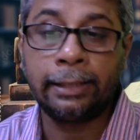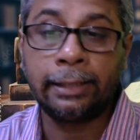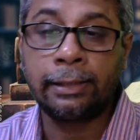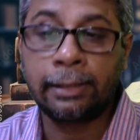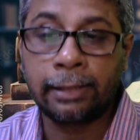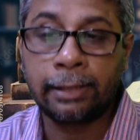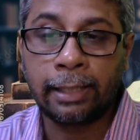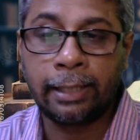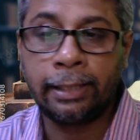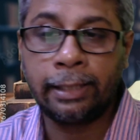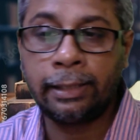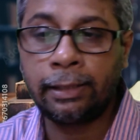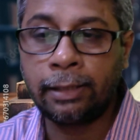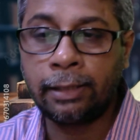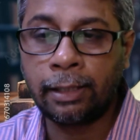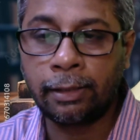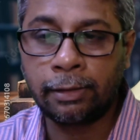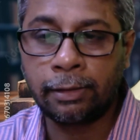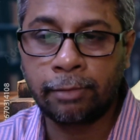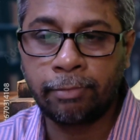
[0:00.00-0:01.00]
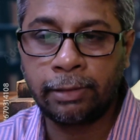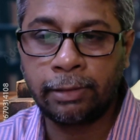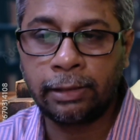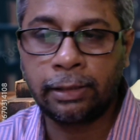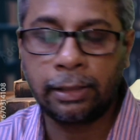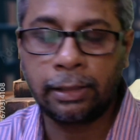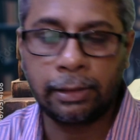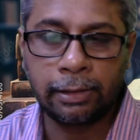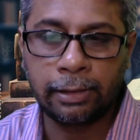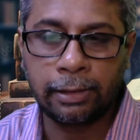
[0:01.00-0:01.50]
Site has been
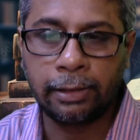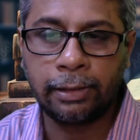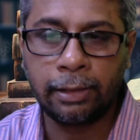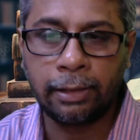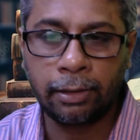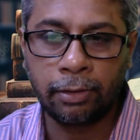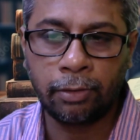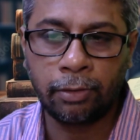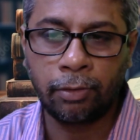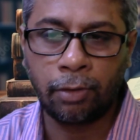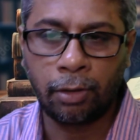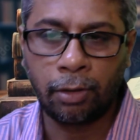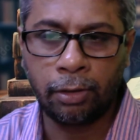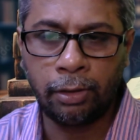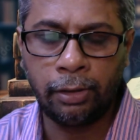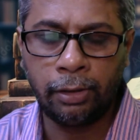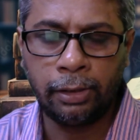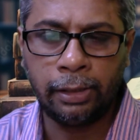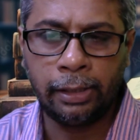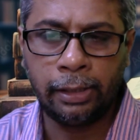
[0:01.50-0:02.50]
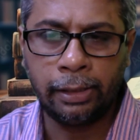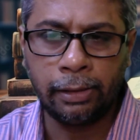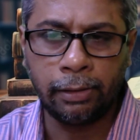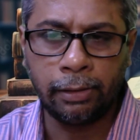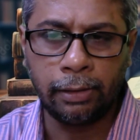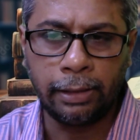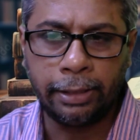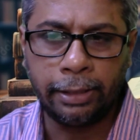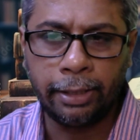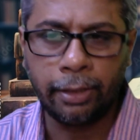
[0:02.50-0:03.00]
considered on
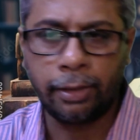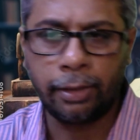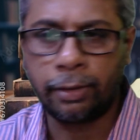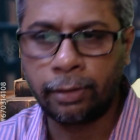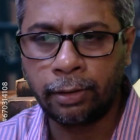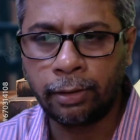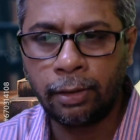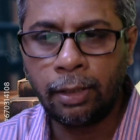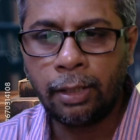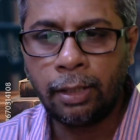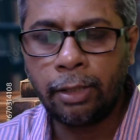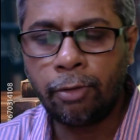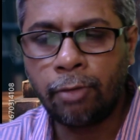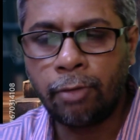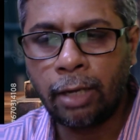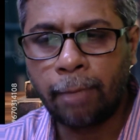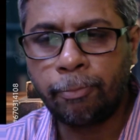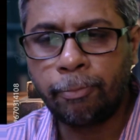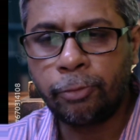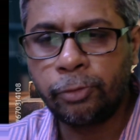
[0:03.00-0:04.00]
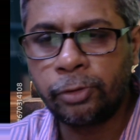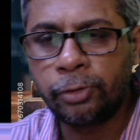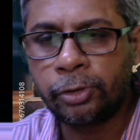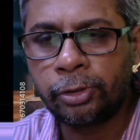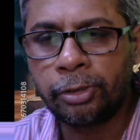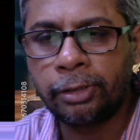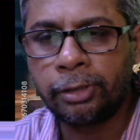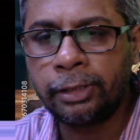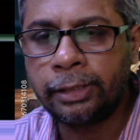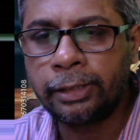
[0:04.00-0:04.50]
year, you have to
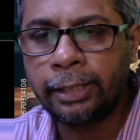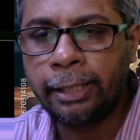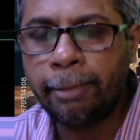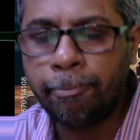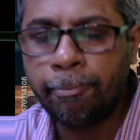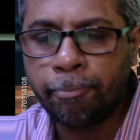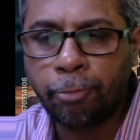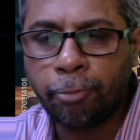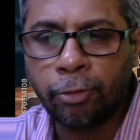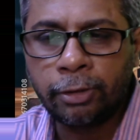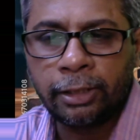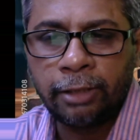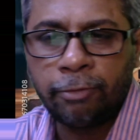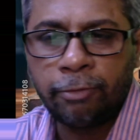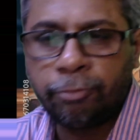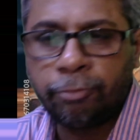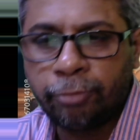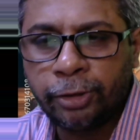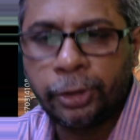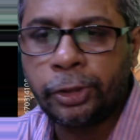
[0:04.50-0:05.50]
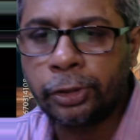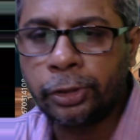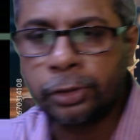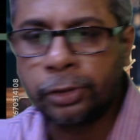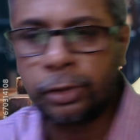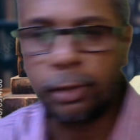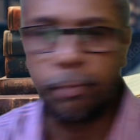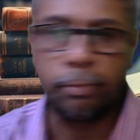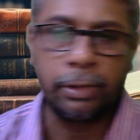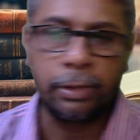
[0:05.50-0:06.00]
study the important features
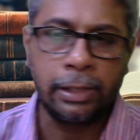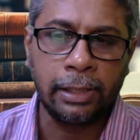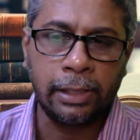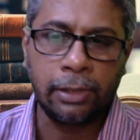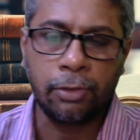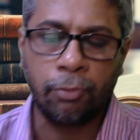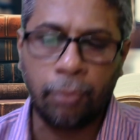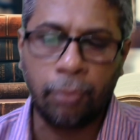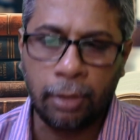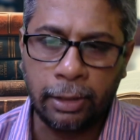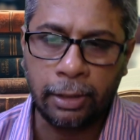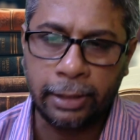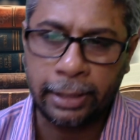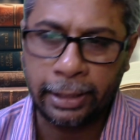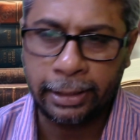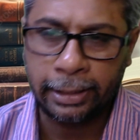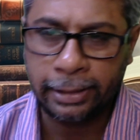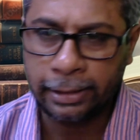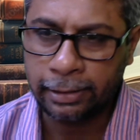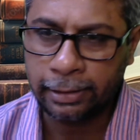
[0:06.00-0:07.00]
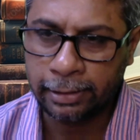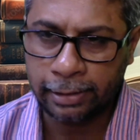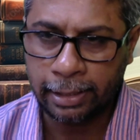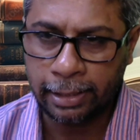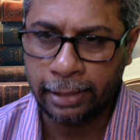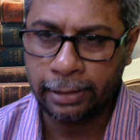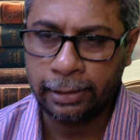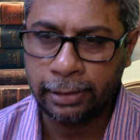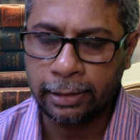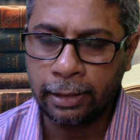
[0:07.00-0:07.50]
of this World Heritage
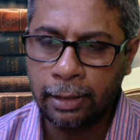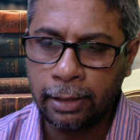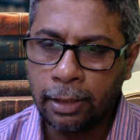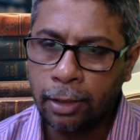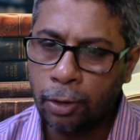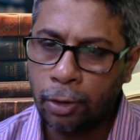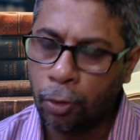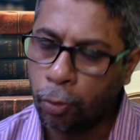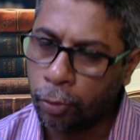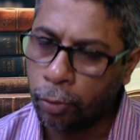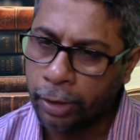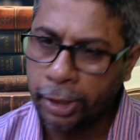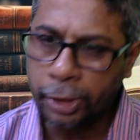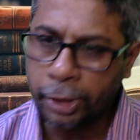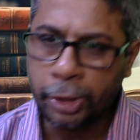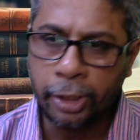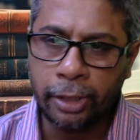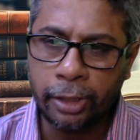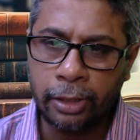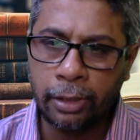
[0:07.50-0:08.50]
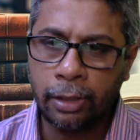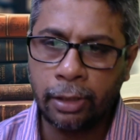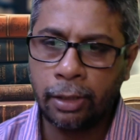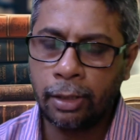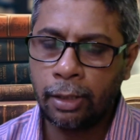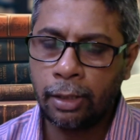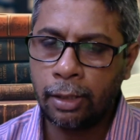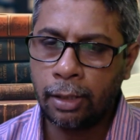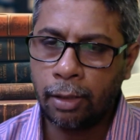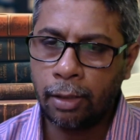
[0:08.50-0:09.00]
Site. Location,
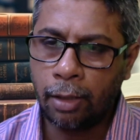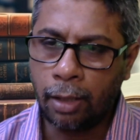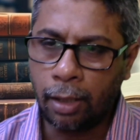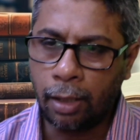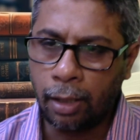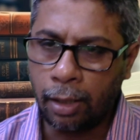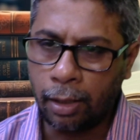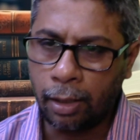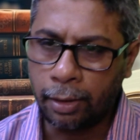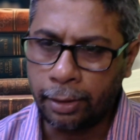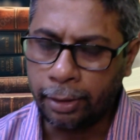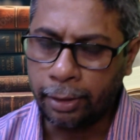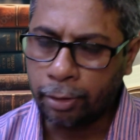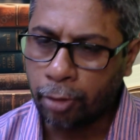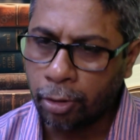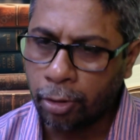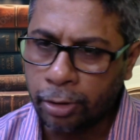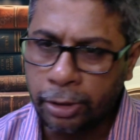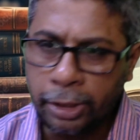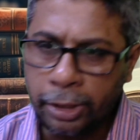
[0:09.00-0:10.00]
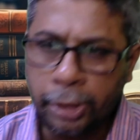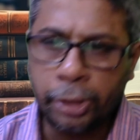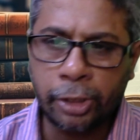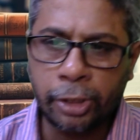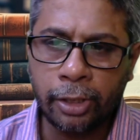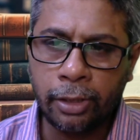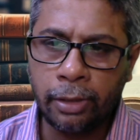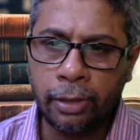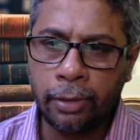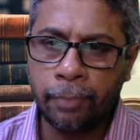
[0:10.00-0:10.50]

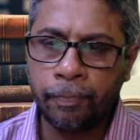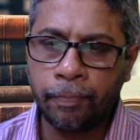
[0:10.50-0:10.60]
recognition.